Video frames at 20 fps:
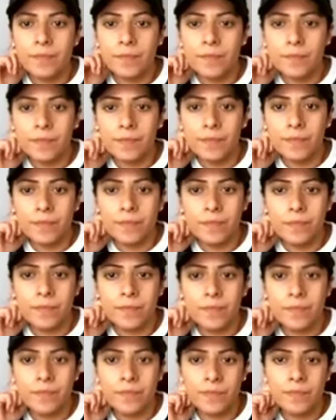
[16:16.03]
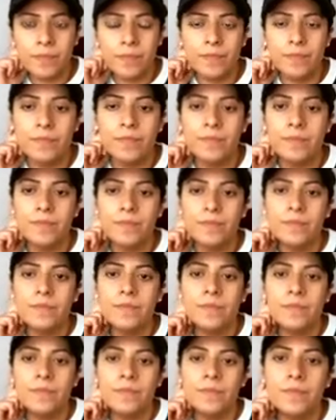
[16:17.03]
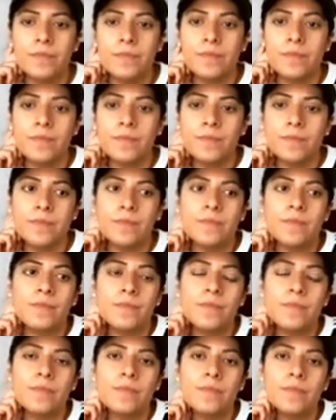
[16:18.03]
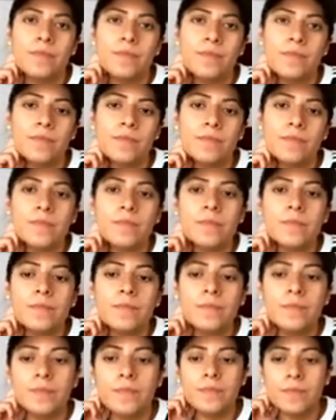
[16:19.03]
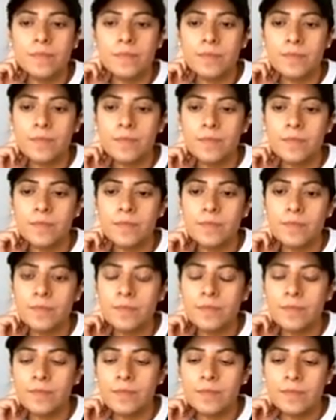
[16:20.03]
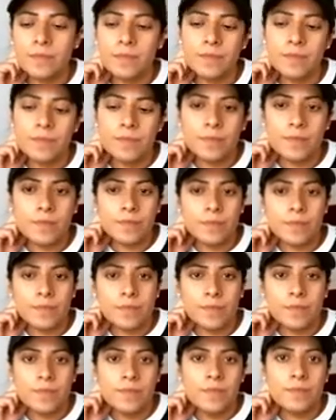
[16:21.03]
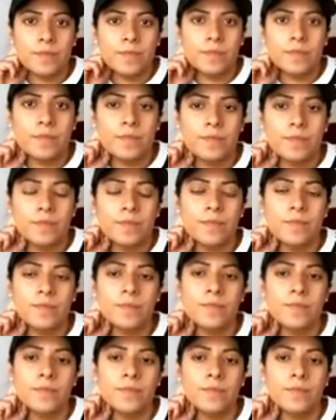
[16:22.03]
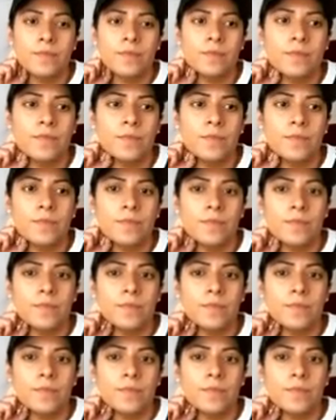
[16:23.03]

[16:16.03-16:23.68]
This person isn't speaking.